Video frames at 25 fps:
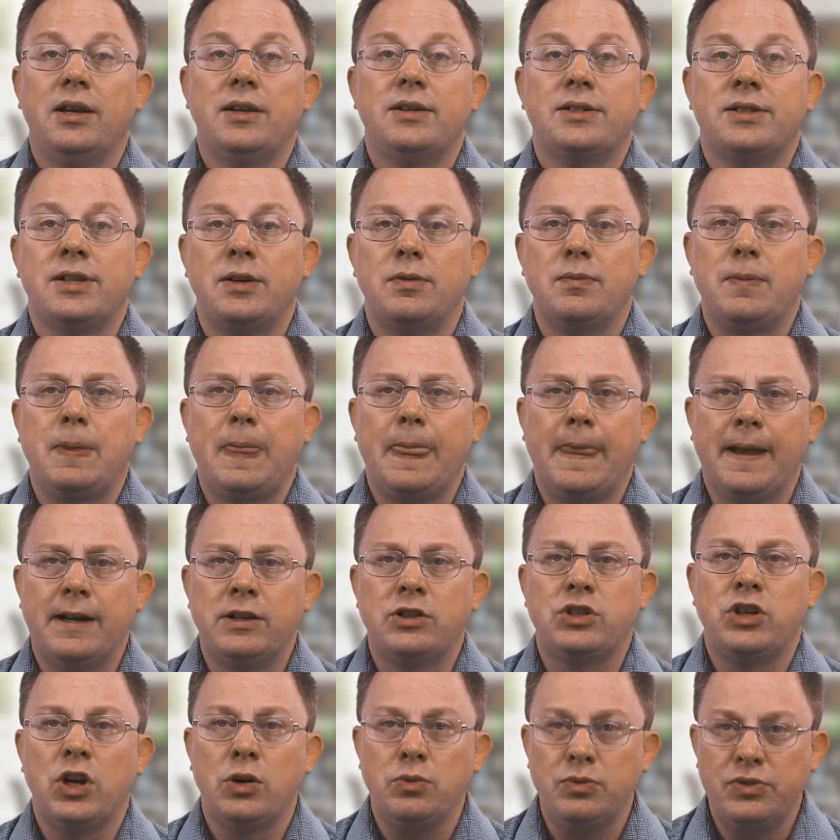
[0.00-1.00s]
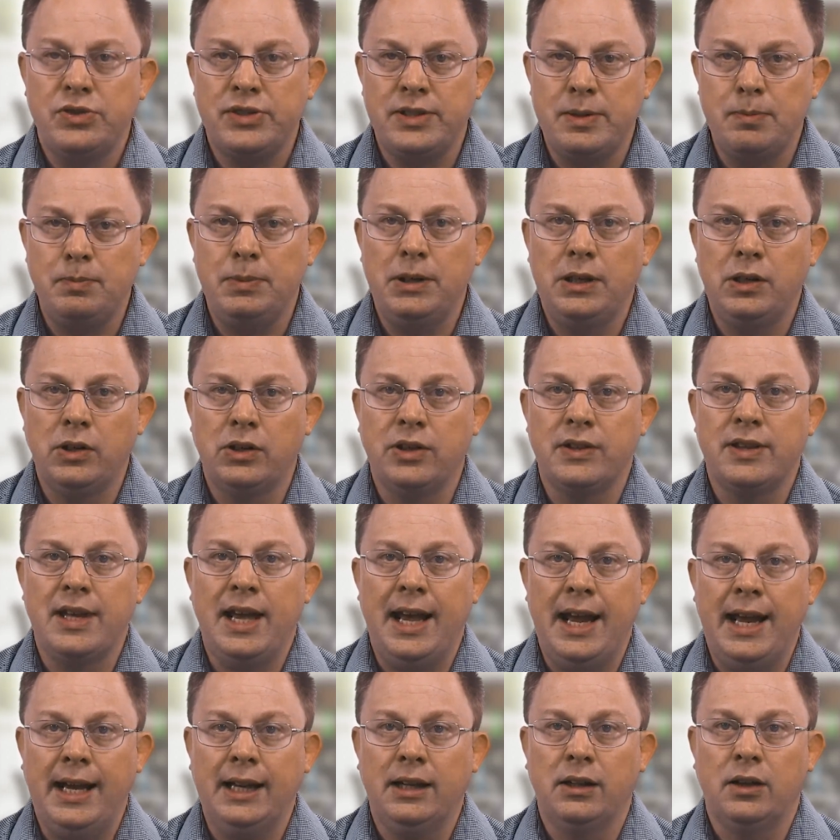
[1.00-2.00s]
So don't simply look at the
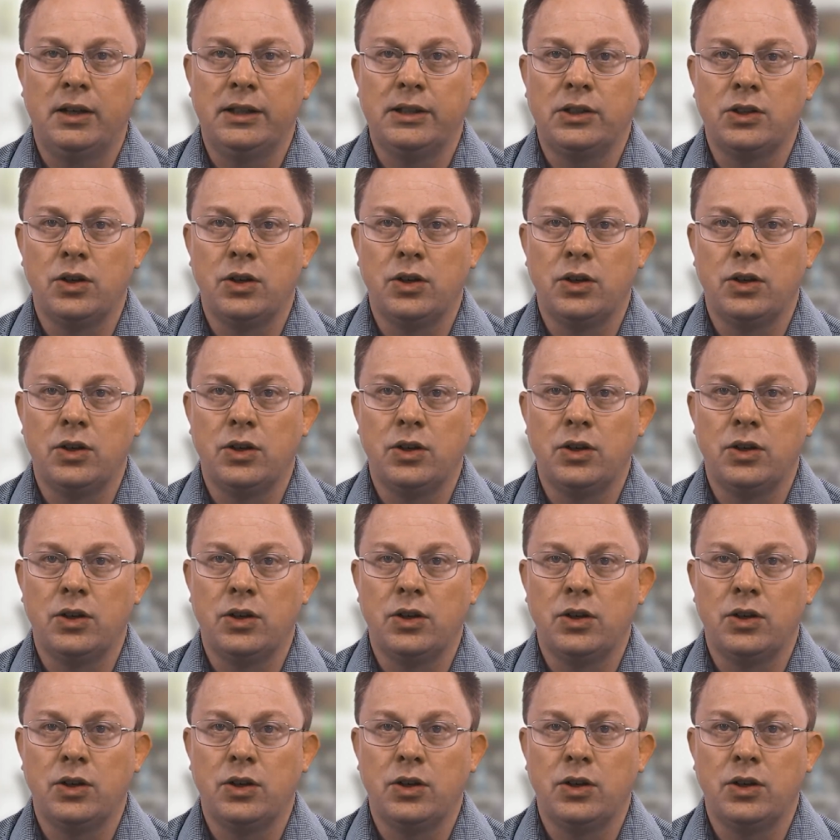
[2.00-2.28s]
headline